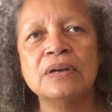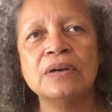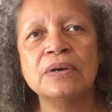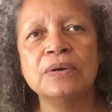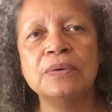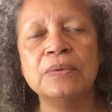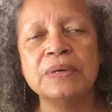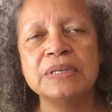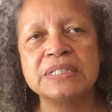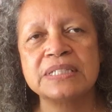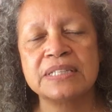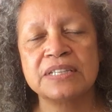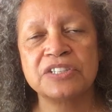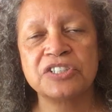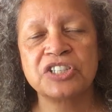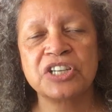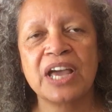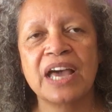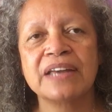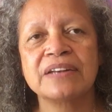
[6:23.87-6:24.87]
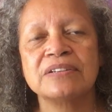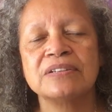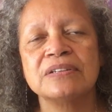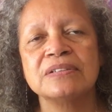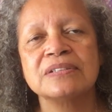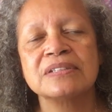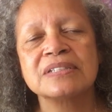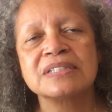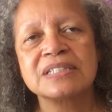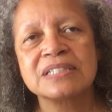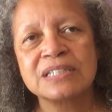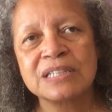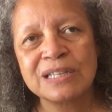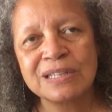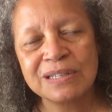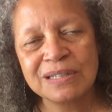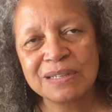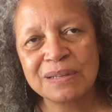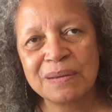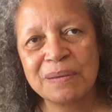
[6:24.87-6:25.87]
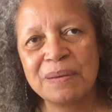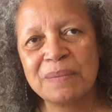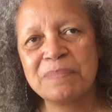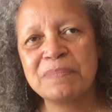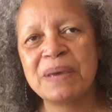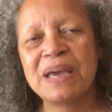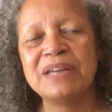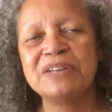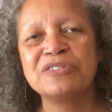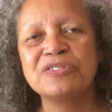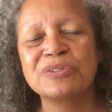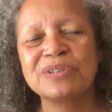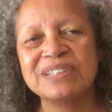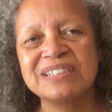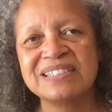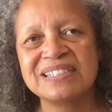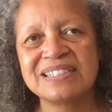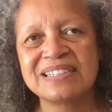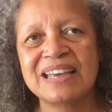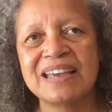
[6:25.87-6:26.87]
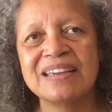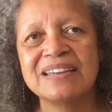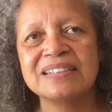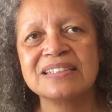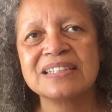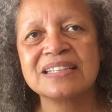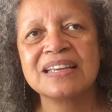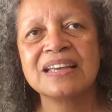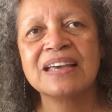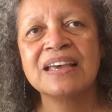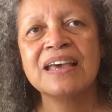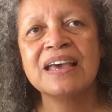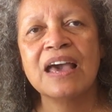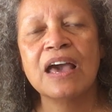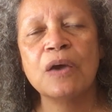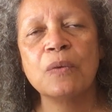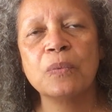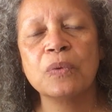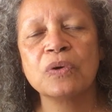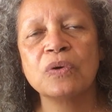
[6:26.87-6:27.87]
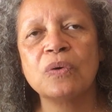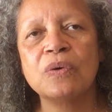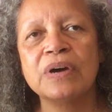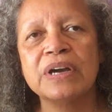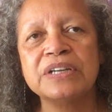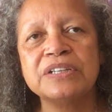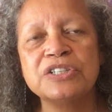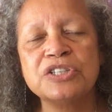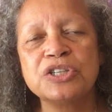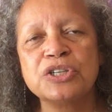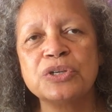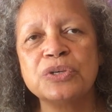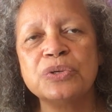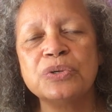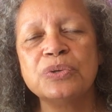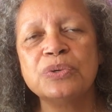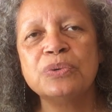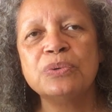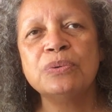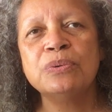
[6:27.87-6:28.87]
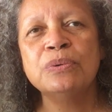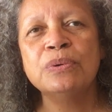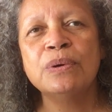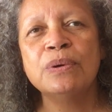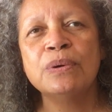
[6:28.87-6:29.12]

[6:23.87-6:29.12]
who is the channel's patron saint. And we're going to